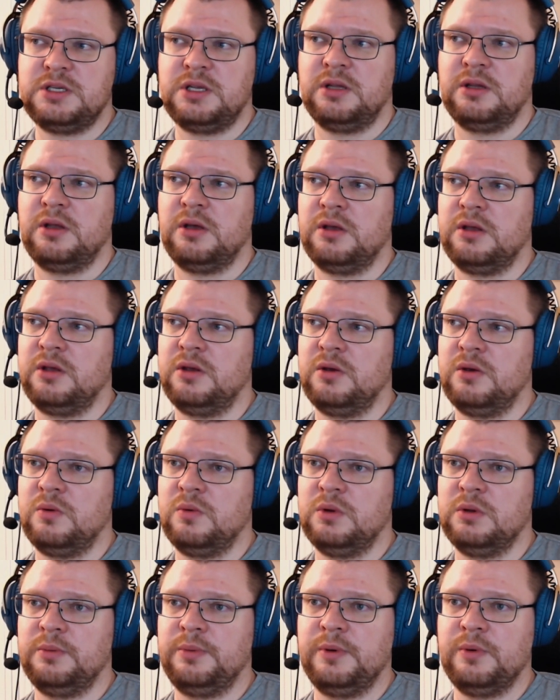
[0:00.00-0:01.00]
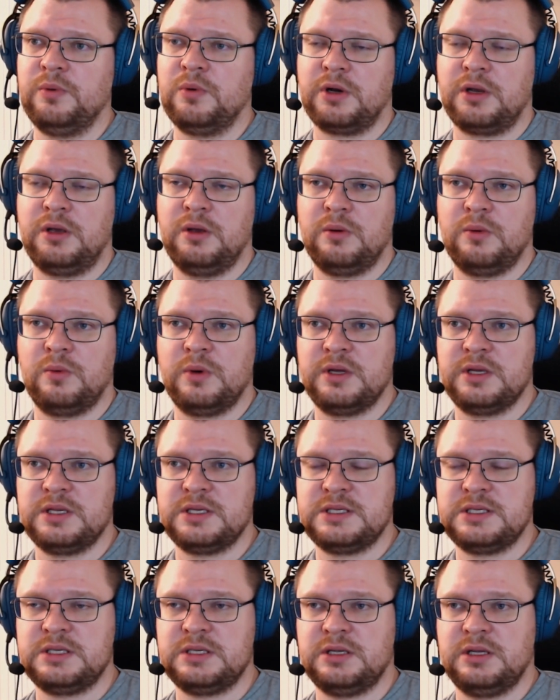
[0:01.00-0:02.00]
and uh, you will be working
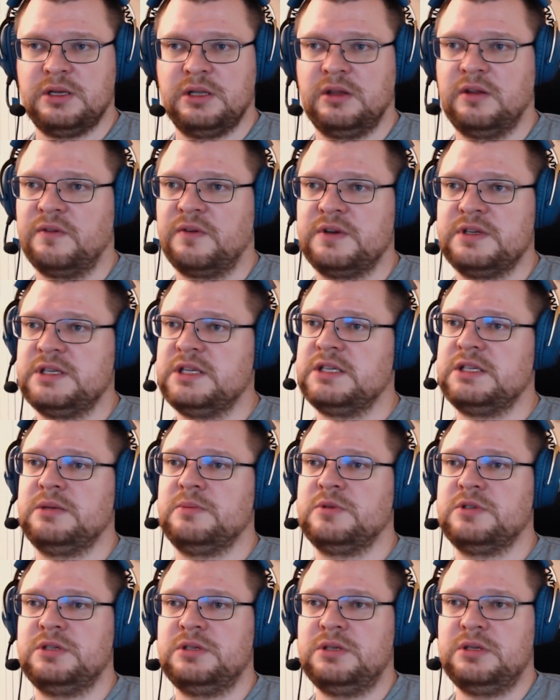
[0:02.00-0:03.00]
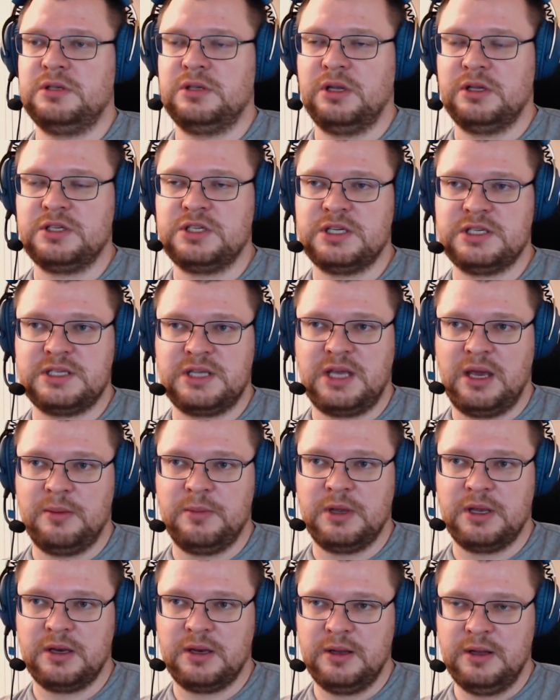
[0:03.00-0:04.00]
with uh, different systems, not just
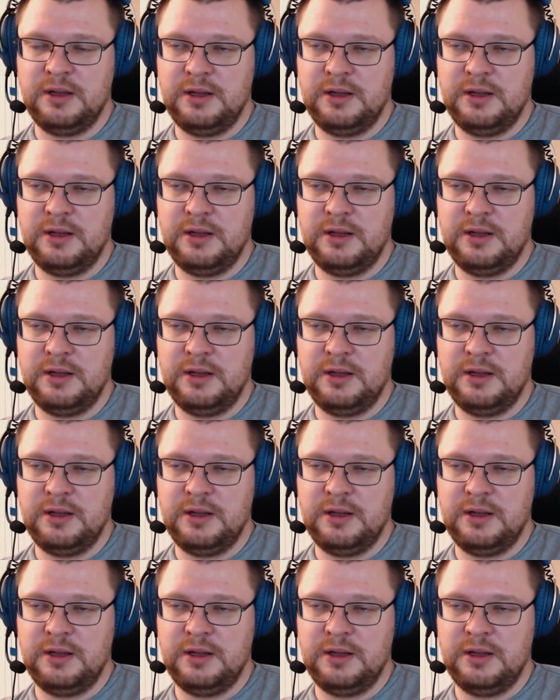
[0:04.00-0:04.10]
gaming,